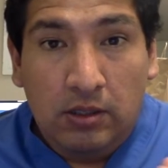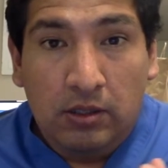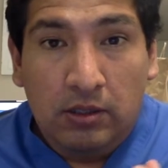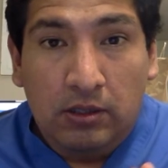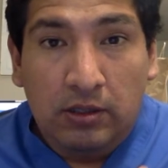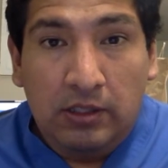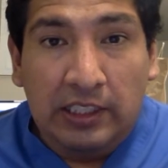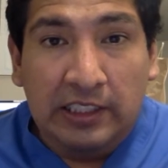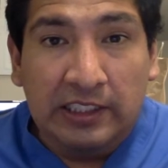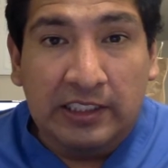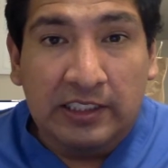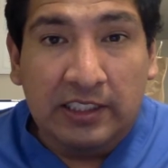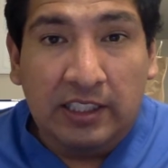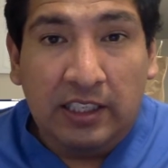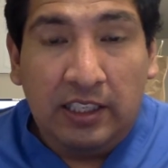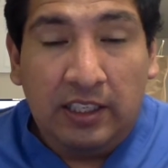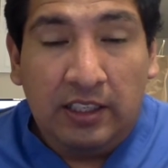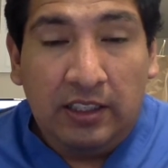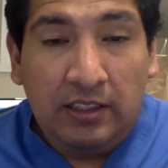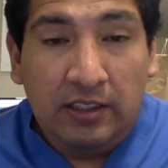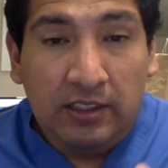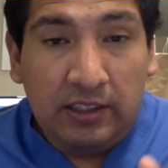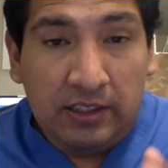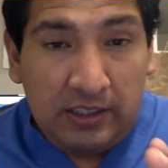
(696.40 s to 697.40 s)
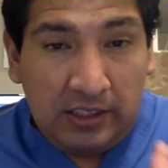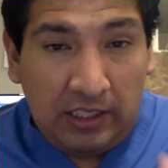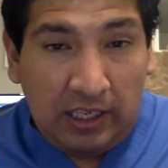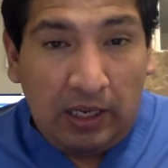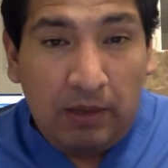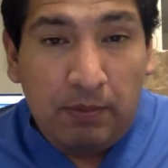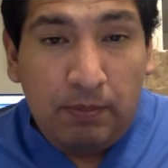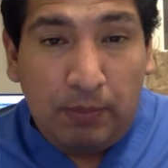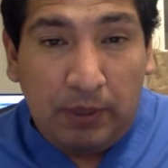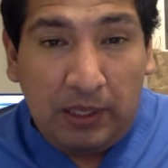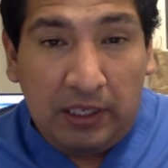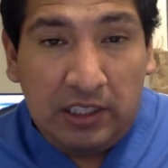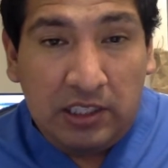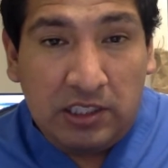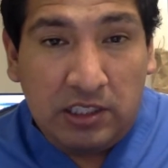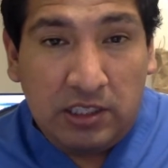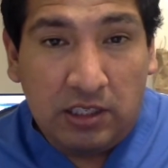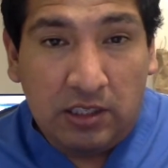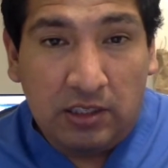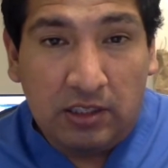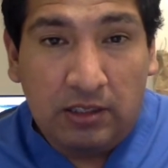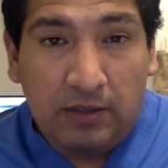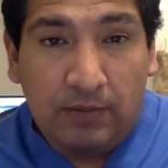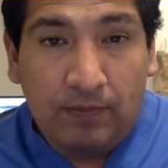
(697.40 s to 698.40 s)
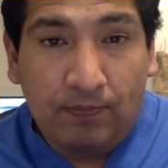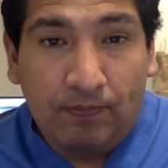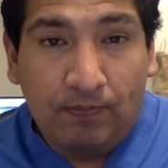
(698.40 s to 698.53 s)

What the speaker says: Let's say the same patient